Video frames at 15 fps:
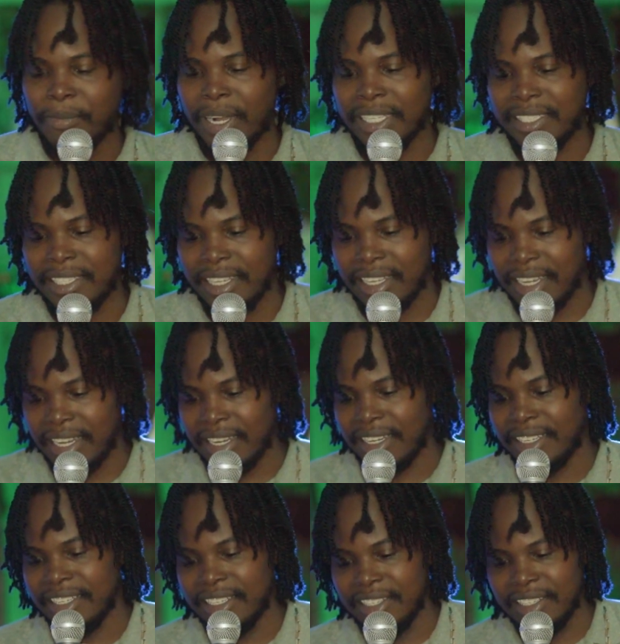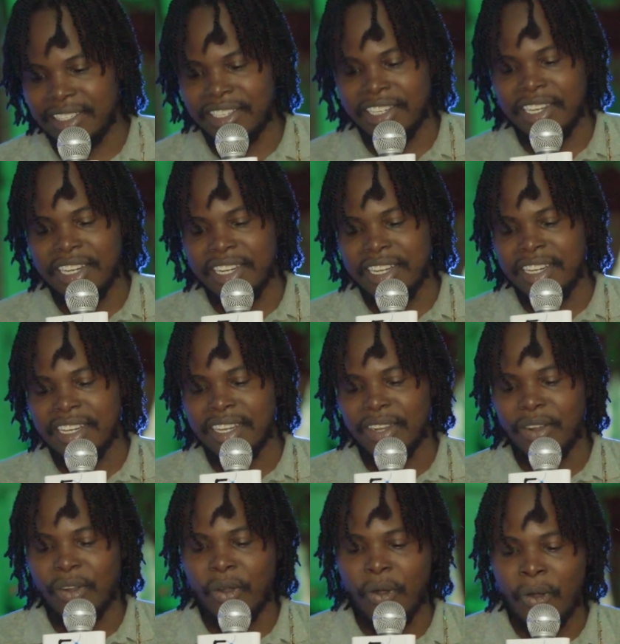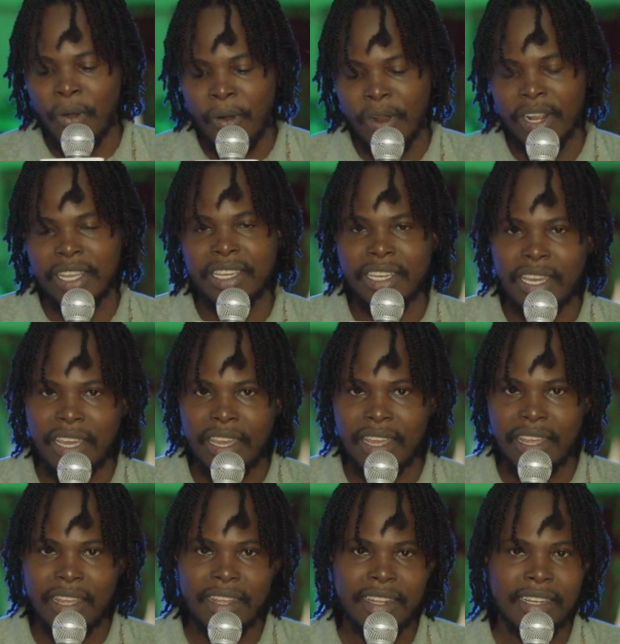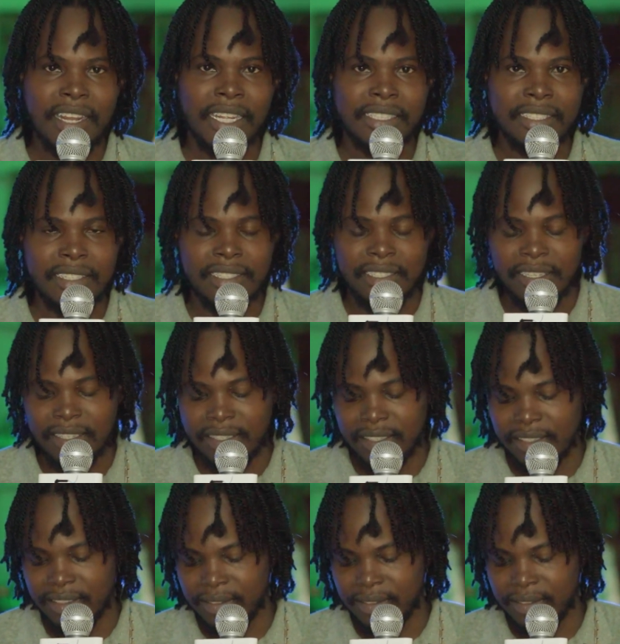Masicka. G-O-K. That is it.